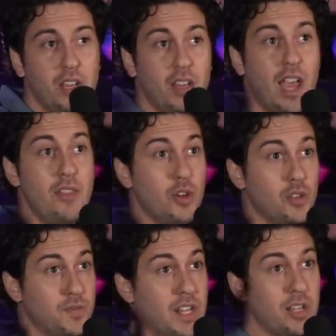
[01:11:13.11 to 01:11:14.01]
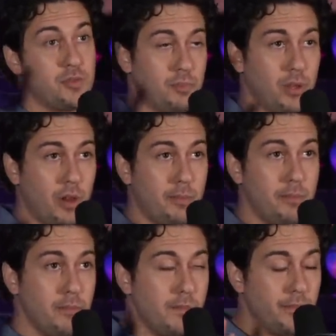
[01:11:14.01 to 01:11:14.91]
Always. And those videos would blow up
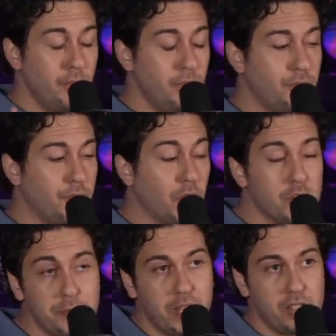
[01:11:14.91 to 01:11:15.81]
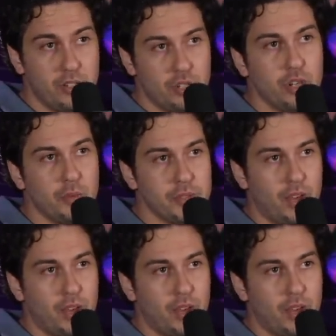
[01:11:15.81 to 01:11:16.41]
first because your shirt was